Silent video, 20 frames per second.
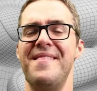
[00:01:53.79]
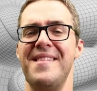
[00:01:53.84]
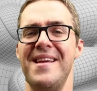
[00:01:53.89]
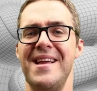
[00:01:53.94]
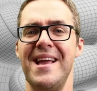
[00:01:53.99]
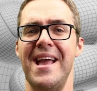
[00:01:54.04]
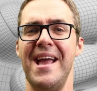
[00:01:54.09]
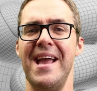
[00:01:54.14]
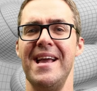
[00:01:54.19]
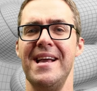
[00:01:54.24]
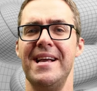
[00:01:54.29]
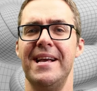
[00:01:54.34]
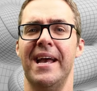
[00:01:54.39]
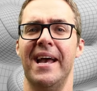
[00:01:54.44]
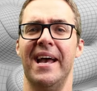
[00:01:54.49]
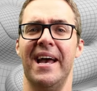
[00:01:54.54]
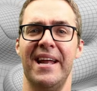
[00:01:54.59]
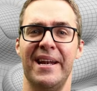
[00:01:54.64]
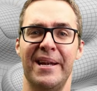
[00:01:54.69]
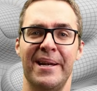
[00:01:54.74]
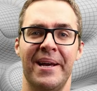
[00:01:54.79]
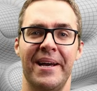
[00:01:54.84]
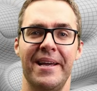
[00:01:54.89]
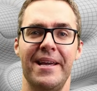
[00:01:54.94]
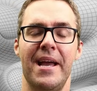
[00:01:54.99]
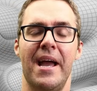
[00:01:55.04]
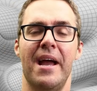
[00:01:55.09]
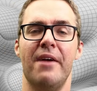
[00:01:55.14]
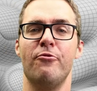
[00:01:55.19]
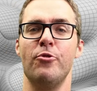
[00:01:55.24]
they ache at
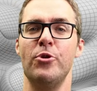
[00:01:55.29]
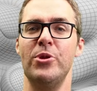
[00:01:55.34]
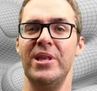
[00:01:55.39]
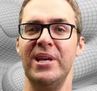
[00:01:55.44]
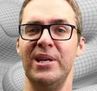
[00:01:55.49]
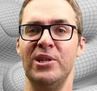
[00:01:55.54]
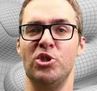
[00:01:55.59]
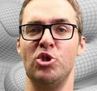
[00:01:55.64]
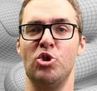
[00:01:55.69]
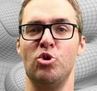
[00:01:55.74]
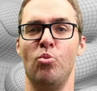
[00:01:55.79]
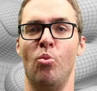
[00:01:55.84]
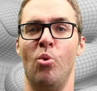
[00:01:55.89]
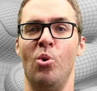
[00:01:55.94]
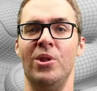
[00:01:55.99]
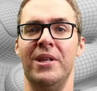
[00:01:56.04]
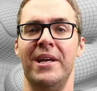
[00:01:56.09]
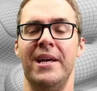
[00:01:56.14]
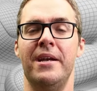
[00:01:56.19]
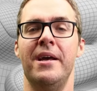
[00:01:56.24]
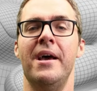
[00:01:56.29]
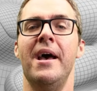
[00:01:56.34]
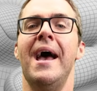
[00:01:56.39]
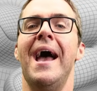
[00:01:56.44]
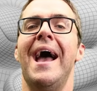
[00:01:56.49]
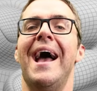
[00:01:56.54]
night, everything's swollen.